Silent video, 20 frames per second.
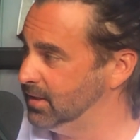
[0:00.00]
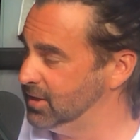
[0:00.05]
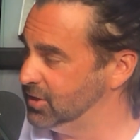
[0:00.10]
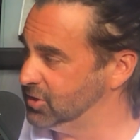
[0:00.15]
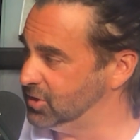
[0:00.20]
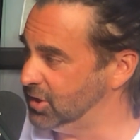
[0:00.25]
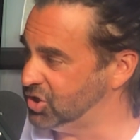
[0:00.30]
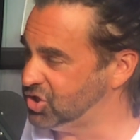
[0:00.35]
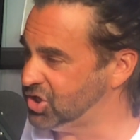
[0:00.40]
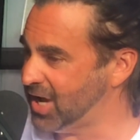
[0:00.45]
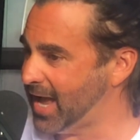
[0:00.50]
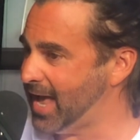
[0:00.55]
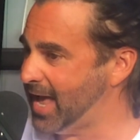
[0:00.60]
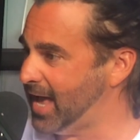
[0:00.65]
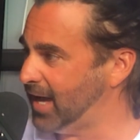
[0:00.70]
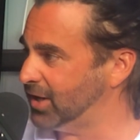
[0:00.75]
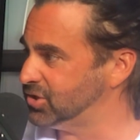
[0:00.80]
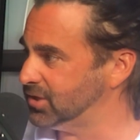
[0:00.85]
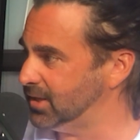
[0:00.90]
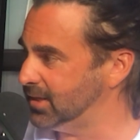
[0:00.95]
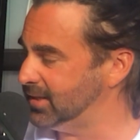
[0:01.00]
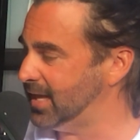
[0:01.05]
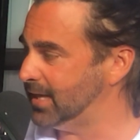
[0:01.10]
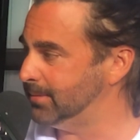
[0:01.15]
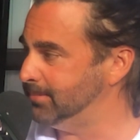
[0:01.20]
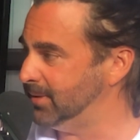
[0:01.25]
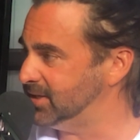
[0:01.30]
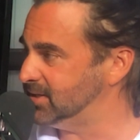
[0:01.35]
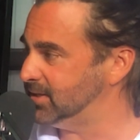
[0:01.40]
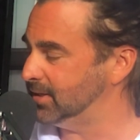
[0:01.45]
So the chat actually led
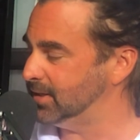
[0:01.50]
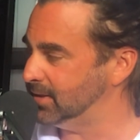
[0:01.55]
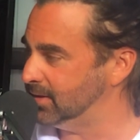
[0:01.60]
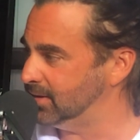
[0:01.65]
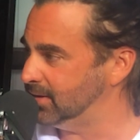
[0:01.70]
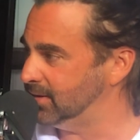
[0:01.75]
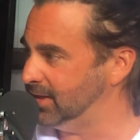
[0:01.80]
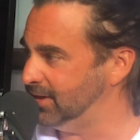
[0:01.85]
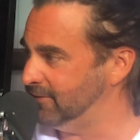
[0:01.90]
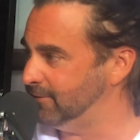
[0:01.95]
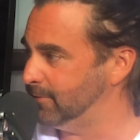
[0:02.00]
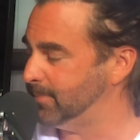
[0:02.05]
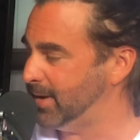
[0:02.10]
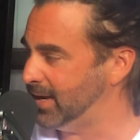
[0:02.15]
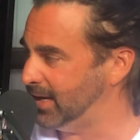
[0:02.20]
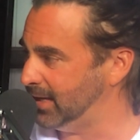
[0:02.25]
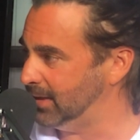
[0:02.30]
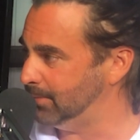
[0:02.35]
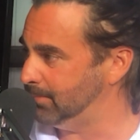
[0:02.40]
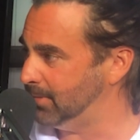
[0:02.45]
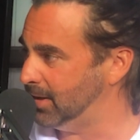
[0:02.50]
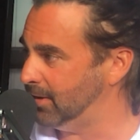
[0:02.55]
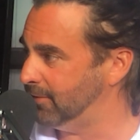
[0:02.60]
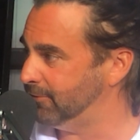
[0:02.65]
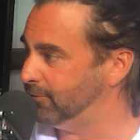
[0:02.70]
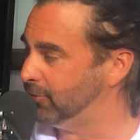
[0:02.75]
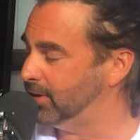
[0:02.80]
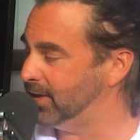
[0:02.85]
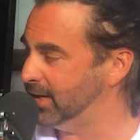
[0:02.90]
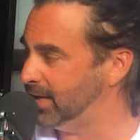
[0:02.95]
me to leaving my email
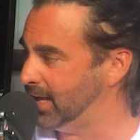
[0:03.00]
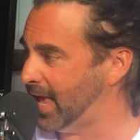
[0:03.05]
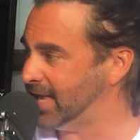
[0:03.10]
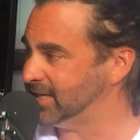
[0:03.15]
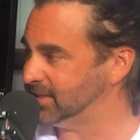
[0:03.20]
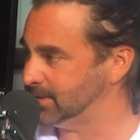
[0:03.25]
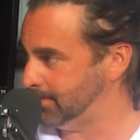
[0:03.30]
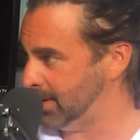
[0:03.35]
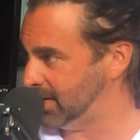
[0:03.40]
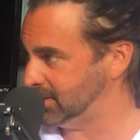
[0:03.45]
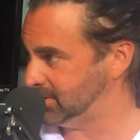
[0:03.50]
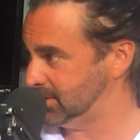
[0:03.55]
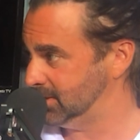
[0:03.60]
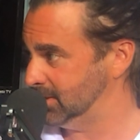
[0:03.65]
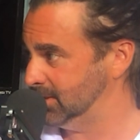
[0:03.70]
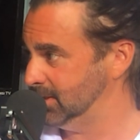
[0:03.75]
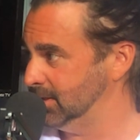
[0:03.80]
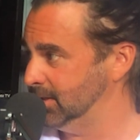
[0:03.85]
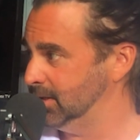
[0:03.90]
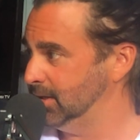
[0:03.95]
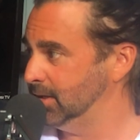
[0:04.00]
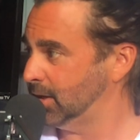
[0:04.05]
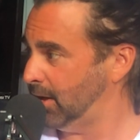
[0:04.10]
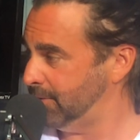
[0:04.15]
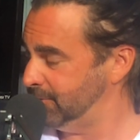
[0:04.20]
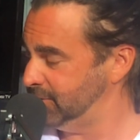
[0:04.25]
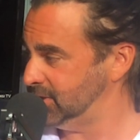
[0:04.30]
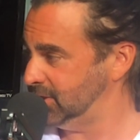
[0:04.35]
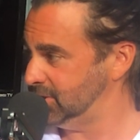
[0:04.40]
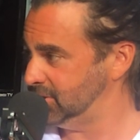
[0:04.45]
for an SMS
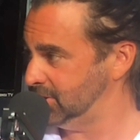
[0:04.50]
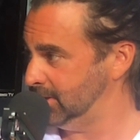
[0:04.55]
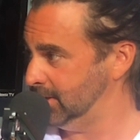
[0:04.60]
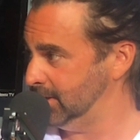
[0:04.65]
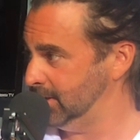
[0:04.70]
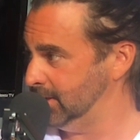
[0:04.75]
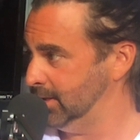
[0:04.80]
conversation.